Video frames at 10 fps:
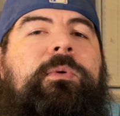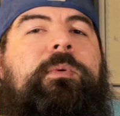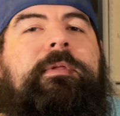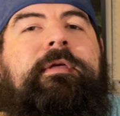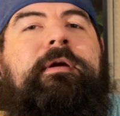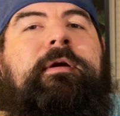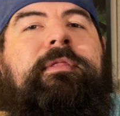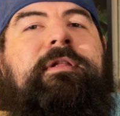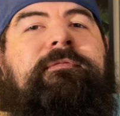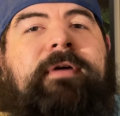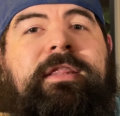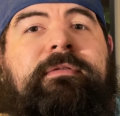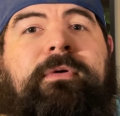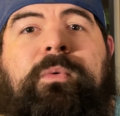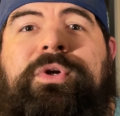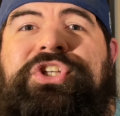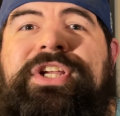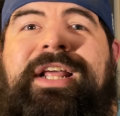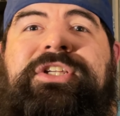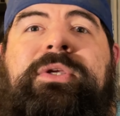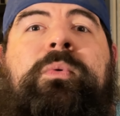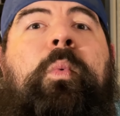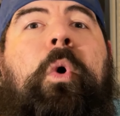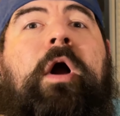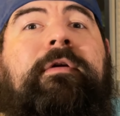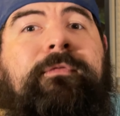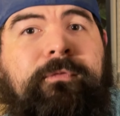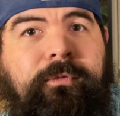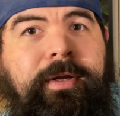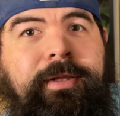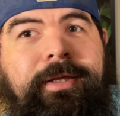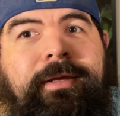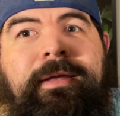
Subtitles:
where there's a festival where she can actually walk freely.